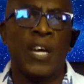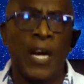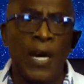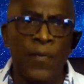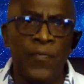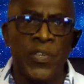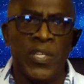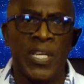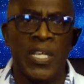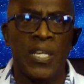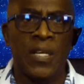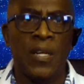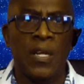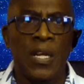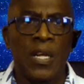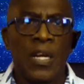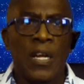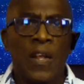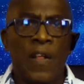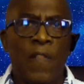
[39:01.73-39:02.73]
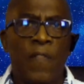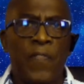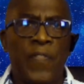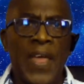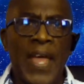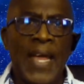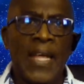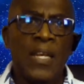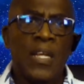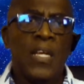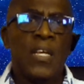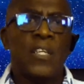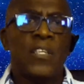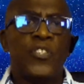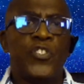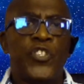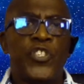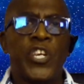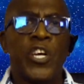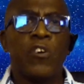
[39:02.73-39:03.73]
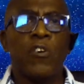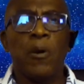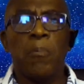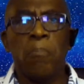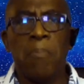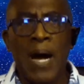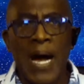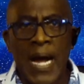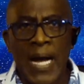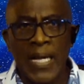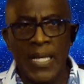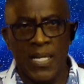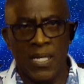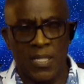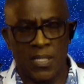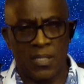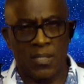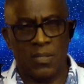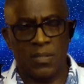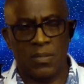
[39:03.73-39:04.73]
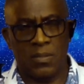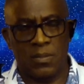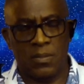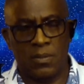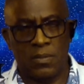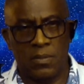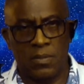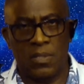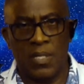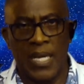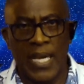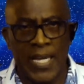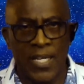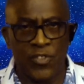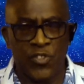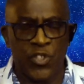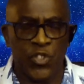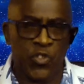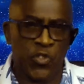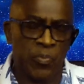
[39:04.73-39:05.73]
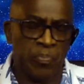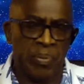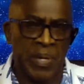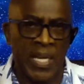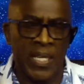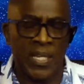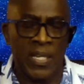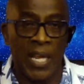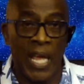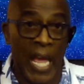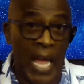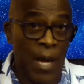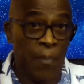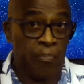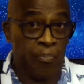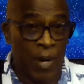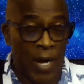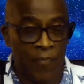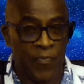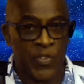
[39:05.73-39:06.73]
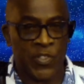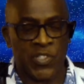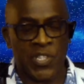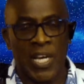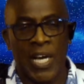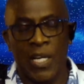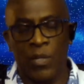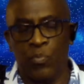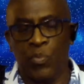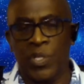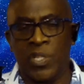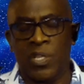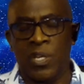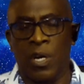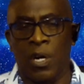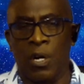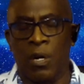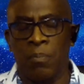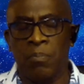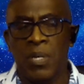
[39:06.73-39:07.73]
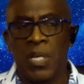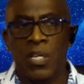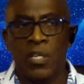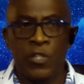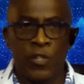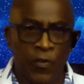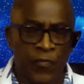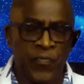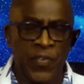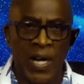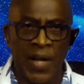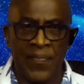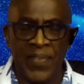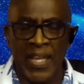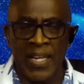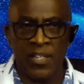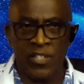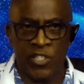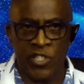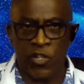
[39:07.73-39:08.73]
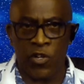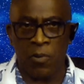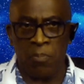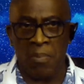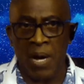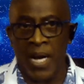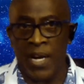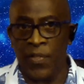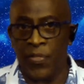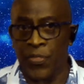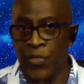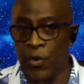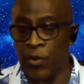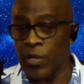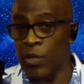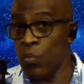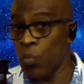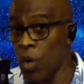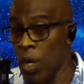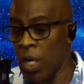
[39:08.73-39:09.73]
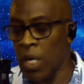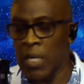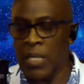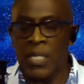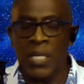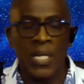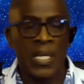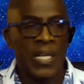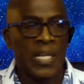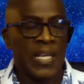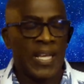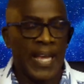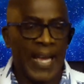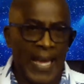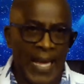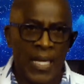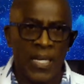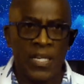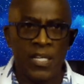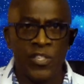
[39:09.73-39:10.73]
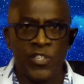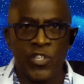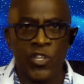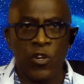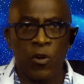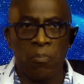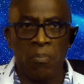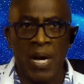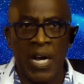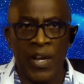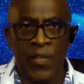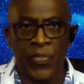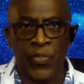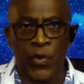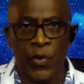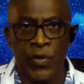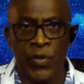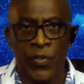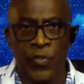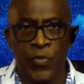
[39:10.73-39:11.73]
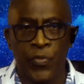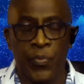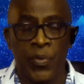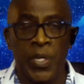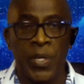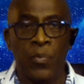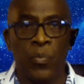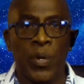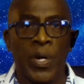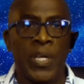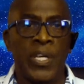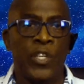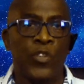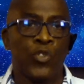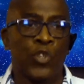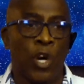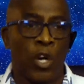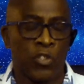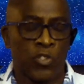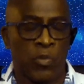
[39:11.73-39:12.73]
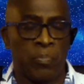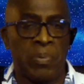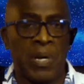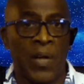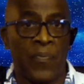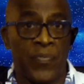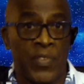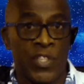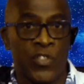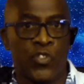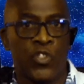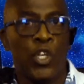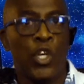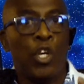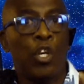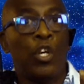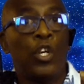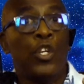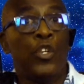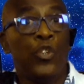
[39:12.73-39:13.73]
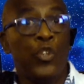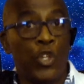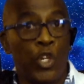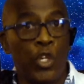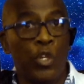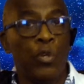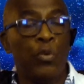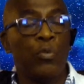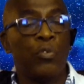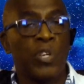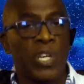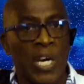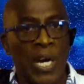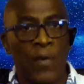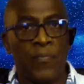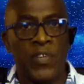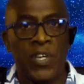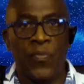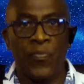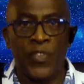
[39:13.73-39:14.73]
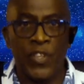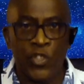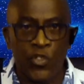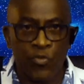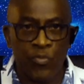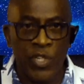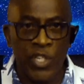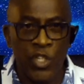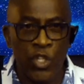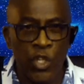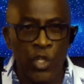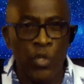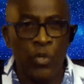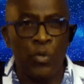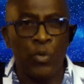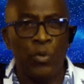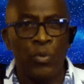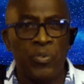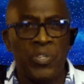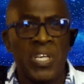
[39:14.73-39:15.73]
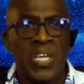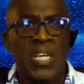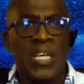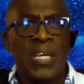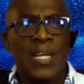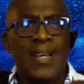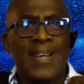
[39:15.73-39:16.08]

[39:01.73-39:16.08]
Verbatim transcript: covenant that Jeremiah anticipated and prophesied would come. You'll find that in Jeremiah 31 and in Jeremiah 33, where he talks about this new covenant, this renewed